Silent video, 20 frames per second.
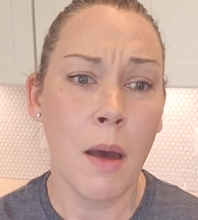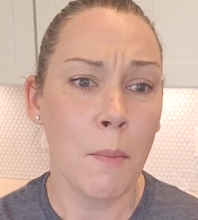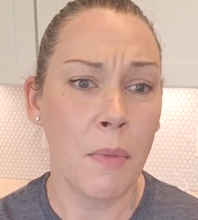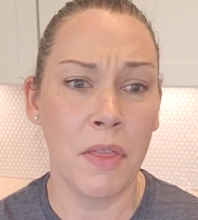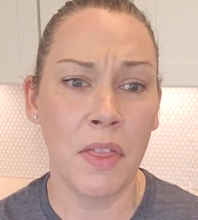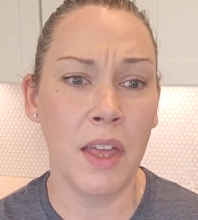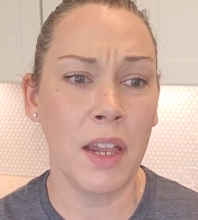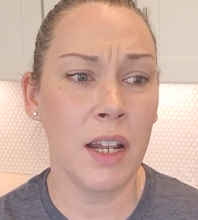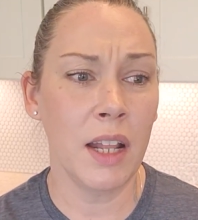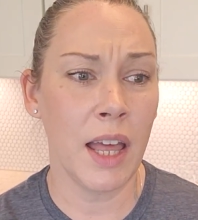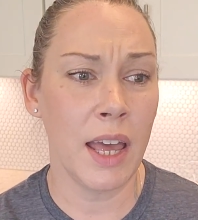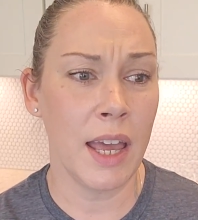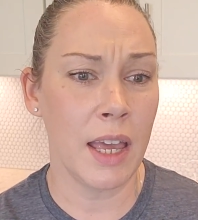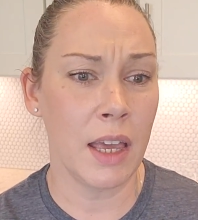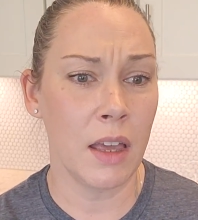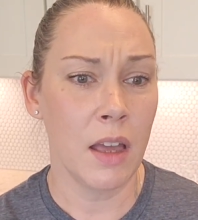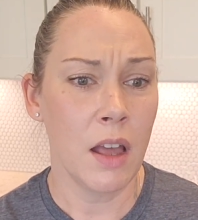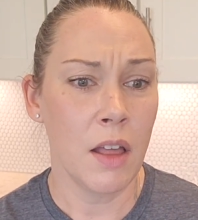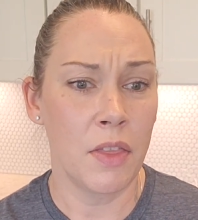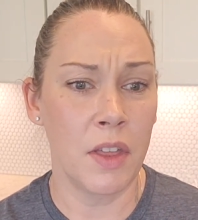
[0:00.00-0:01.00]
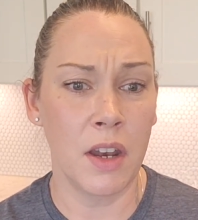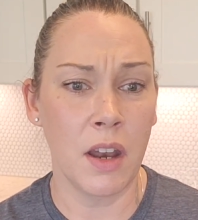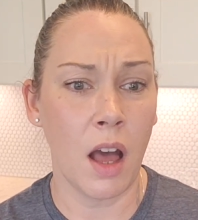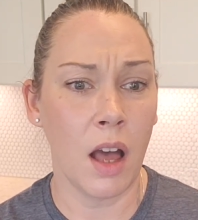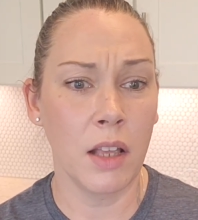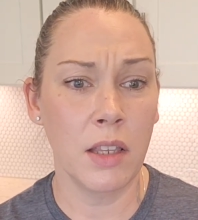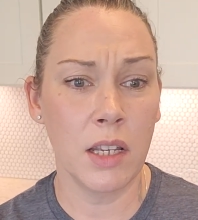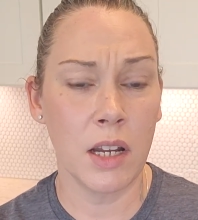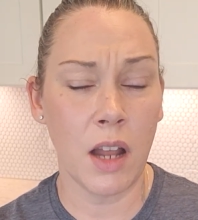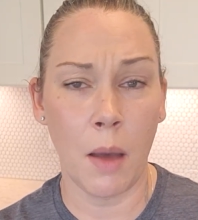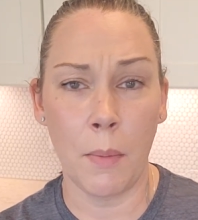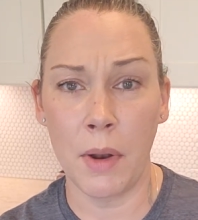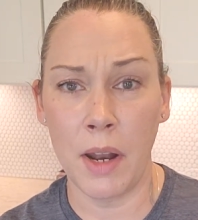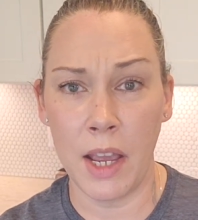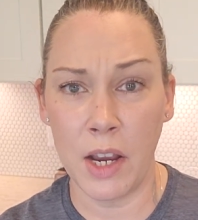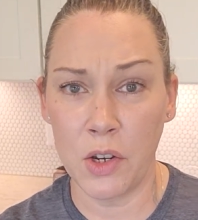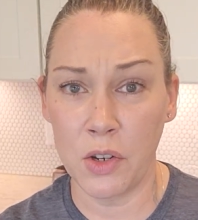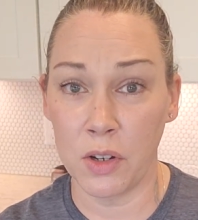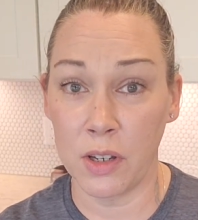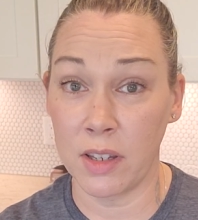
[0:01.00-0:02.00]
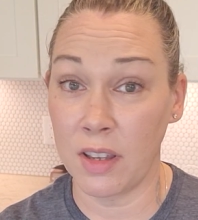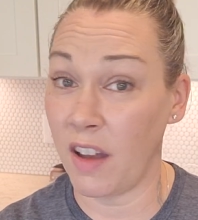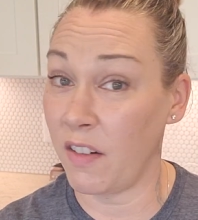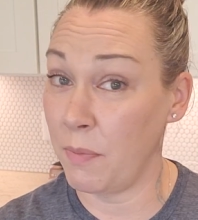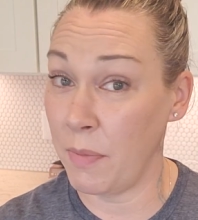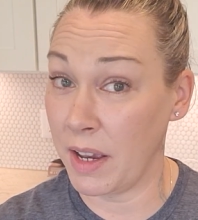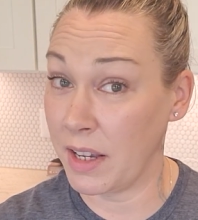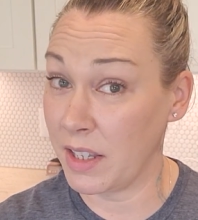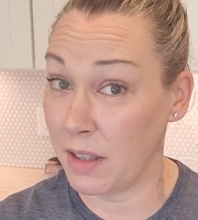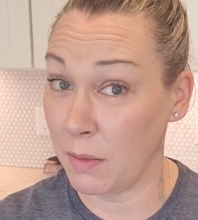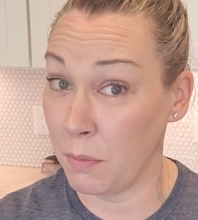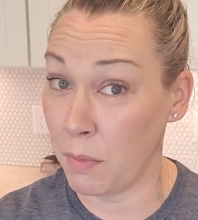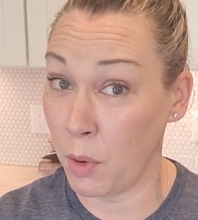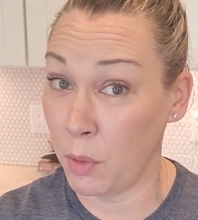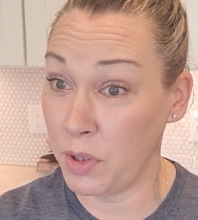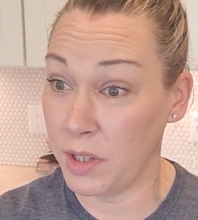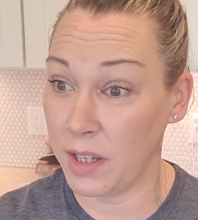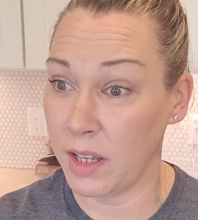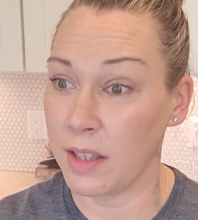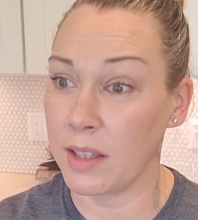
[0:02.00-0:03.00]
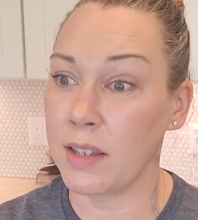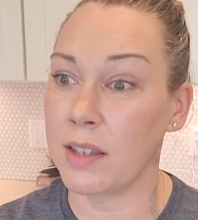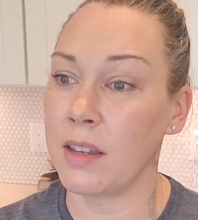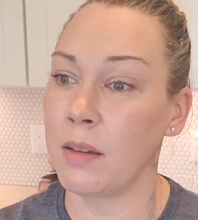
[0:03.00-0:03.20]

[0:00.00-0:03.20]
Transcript: But then like the non-denominational stuff makes the most sense